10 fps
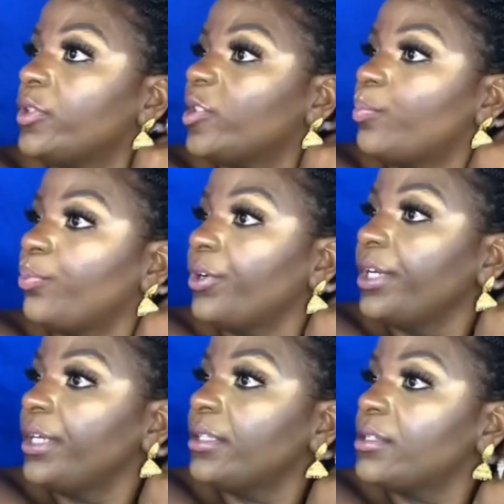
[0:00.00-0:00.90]
to spray
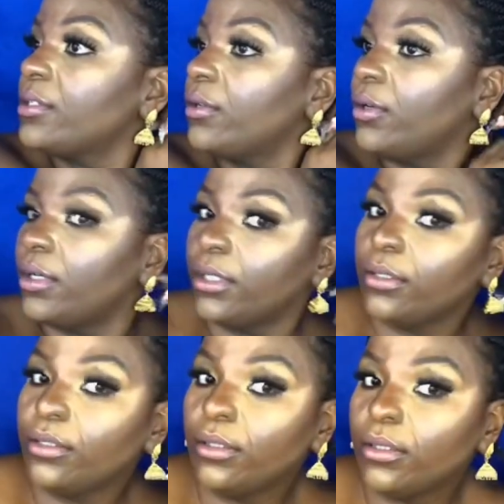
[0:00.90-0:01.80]
it
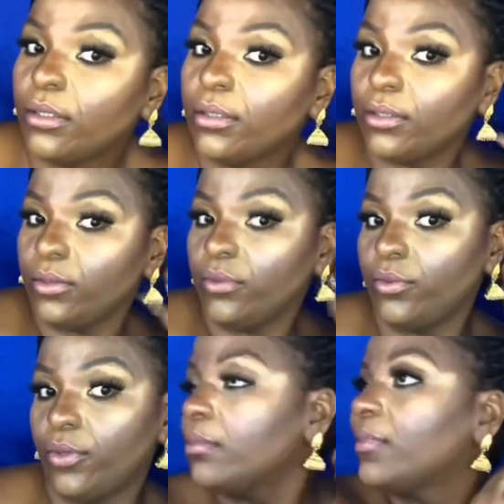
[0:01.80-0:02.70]
on the new
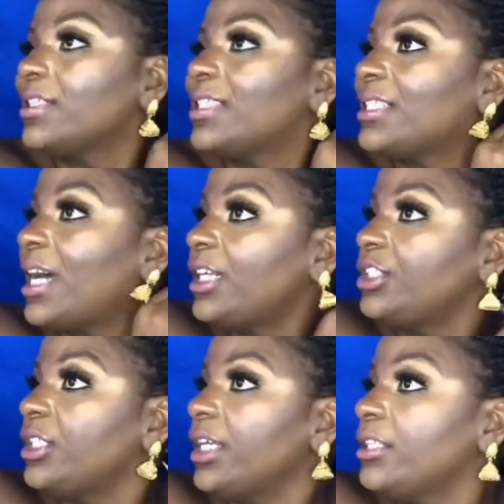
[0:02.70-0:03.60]
growth. Massage
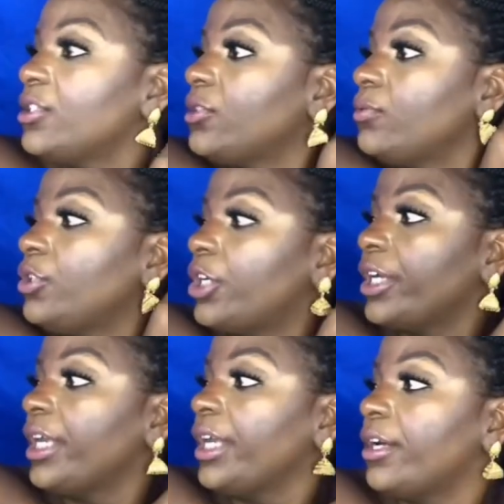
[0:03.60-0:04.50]
it into your
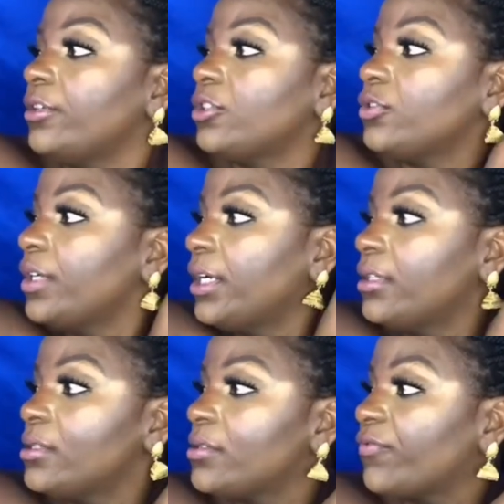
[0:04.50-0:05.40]
hair
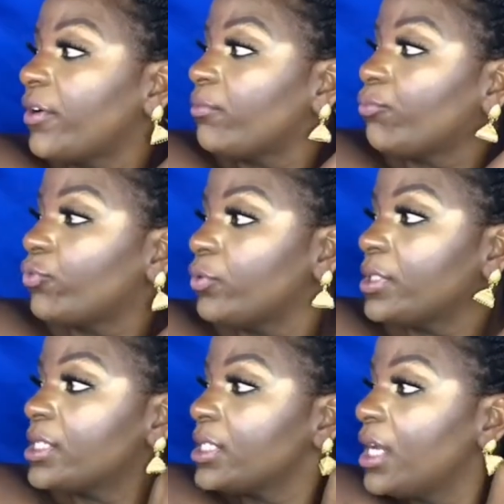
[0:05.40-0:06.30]
strands from root
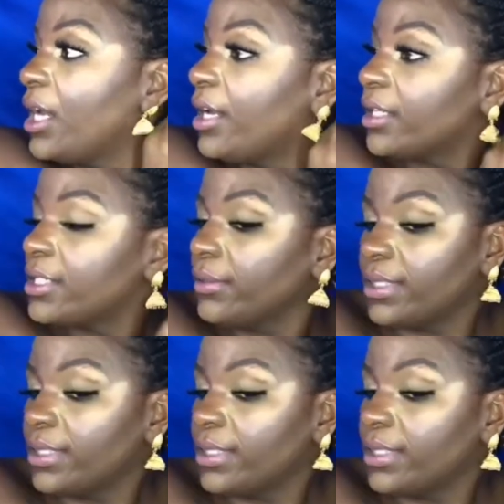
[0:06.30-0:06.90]
to